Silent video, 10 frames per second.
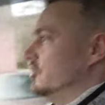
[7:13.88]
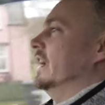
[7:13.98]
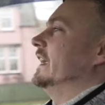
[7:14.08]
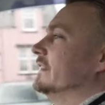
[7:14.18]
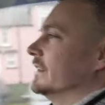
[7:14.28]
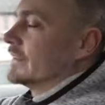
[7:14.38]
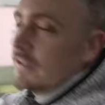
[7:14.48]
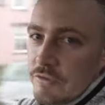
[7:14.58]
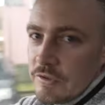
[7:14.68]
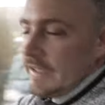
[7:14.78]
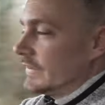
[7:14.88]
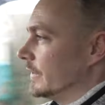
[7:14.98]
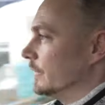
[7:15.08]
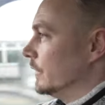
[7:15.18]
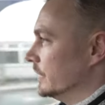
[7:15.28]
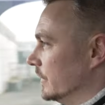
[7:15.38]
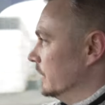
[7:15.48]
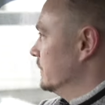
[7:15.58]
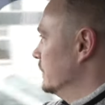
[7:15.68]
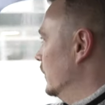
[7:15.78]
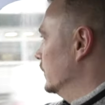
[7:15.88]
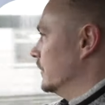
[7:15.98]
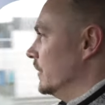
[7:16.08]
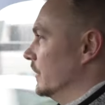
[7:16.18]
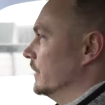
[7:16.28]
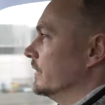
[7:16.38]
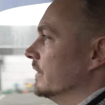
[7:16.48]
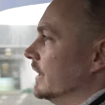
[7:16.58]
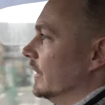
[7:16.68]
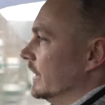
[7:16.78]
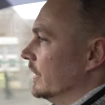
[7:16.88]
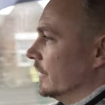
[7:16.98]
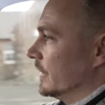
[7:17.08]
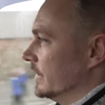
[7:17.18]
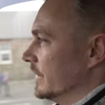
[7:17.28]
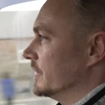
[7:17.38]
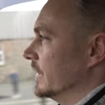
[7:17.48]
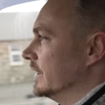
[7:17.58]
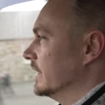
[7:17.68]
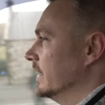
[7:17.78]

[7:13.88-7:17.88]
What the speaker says: Jesus Christ, the roads are not good. They're not in good condition.